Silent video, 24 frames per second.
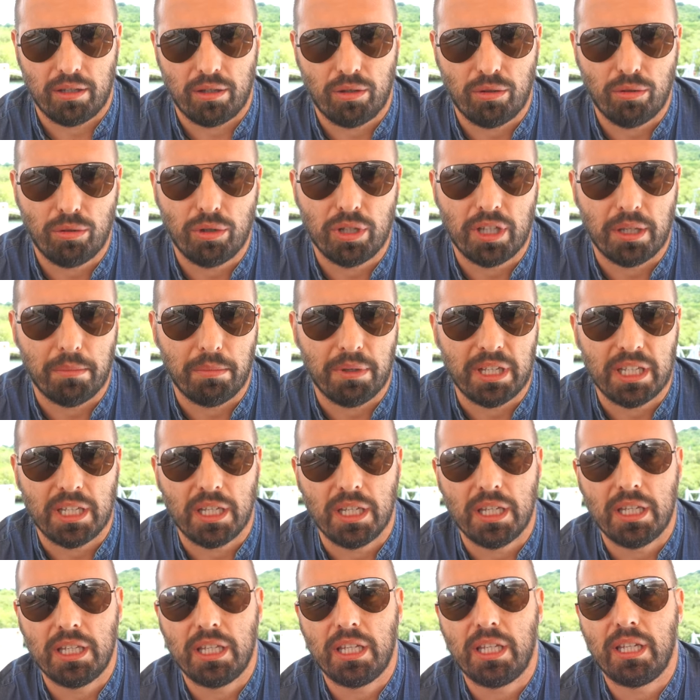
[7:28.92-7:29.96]
you in the
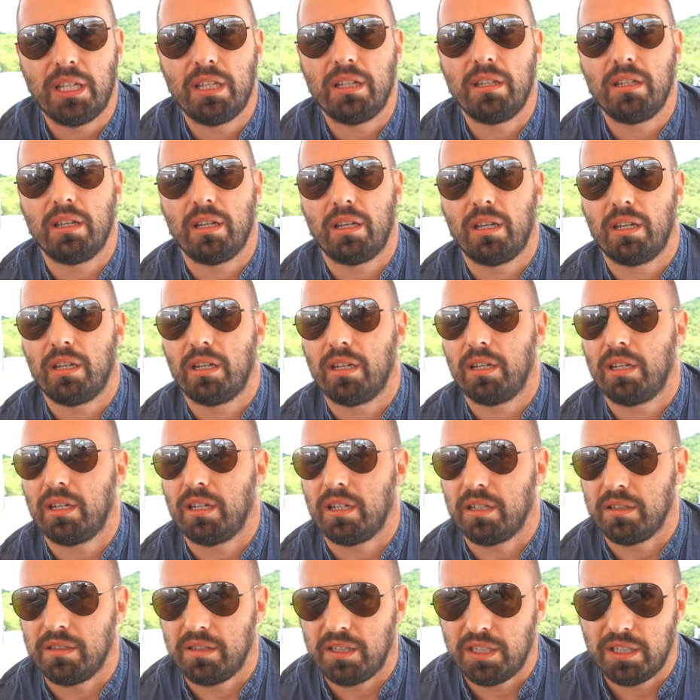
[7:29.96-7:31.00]
beginning,
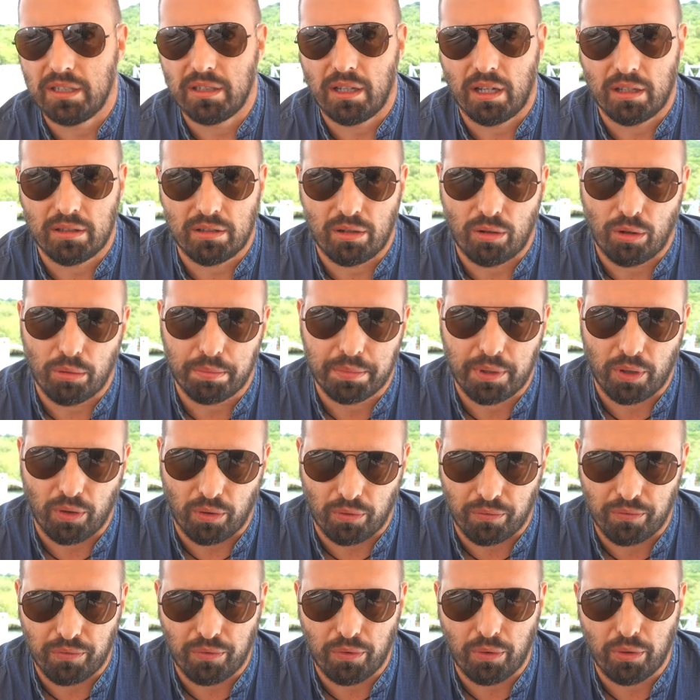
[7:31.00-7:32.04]
uh, Dina dropped her
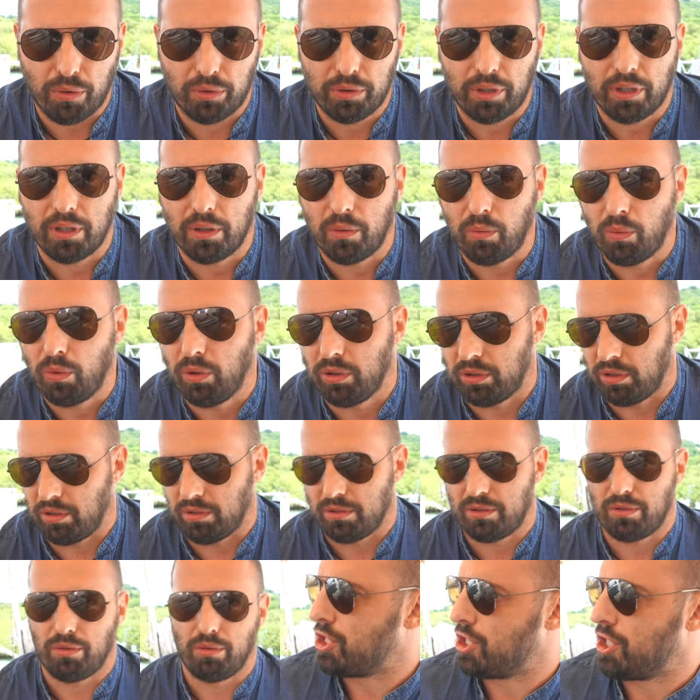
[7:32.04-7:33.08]
phone in the water.
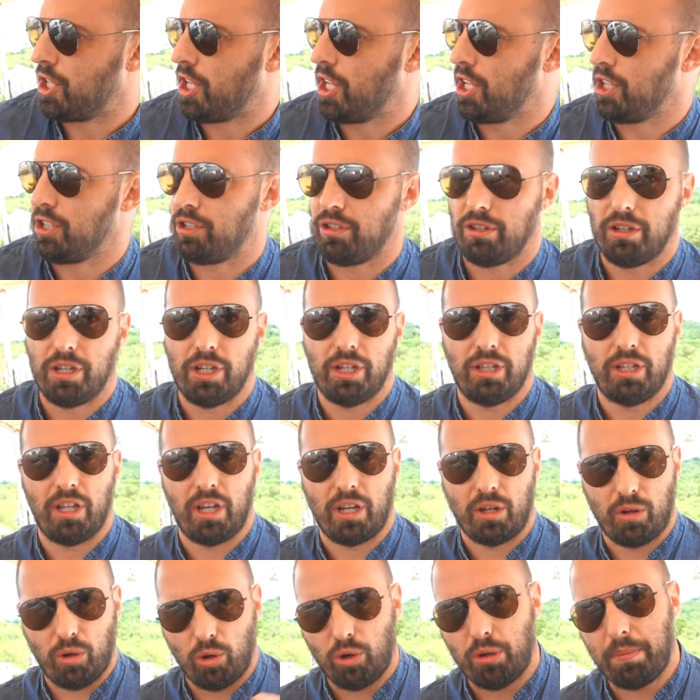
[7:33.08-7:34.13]
So stayed in a
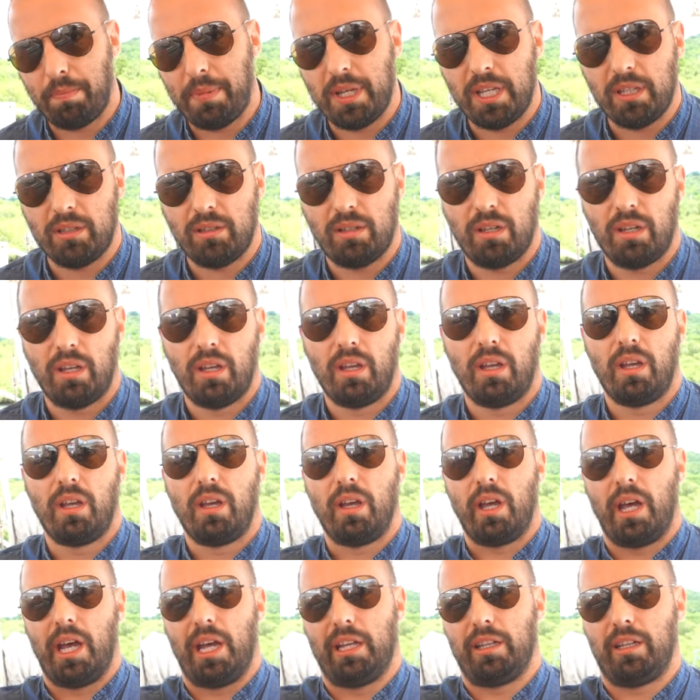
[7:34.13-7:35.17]
cockpit
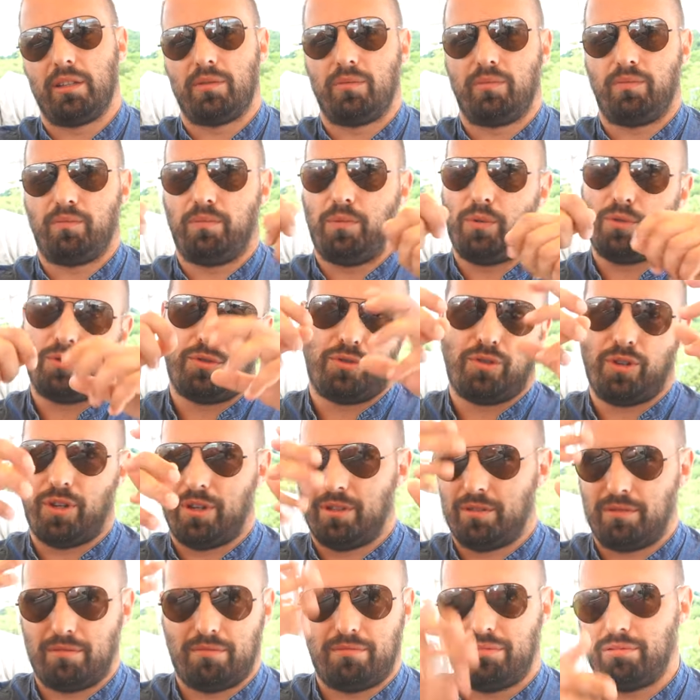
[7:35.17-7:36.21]
and it was
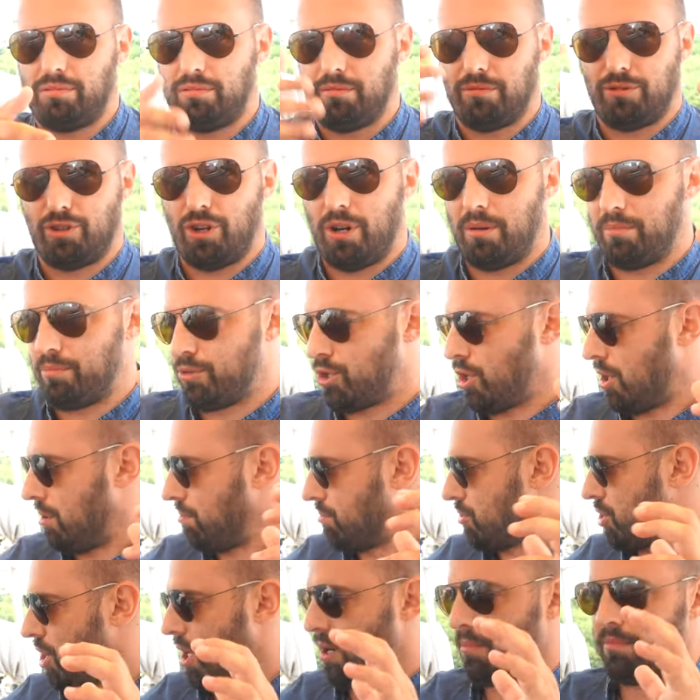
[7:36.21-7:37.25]
just jump,
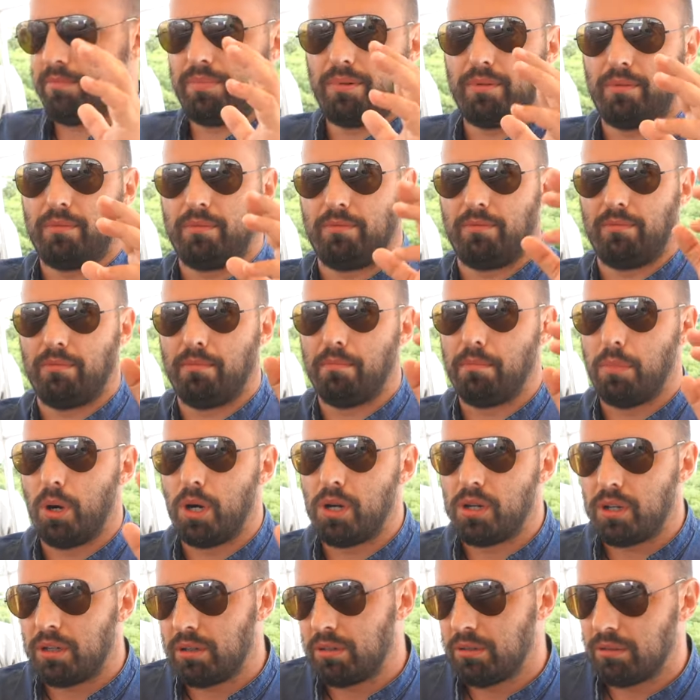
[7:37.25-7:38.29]
jump, jump,
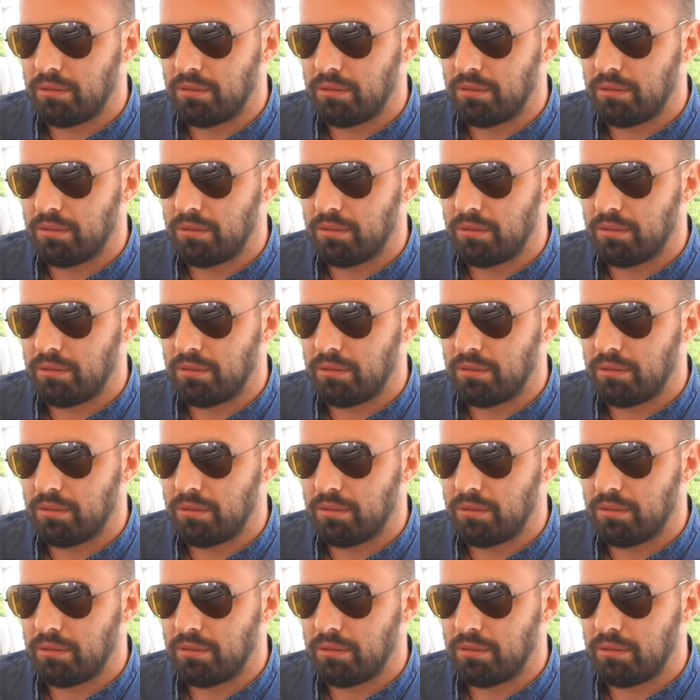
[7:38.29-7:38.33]
bulk,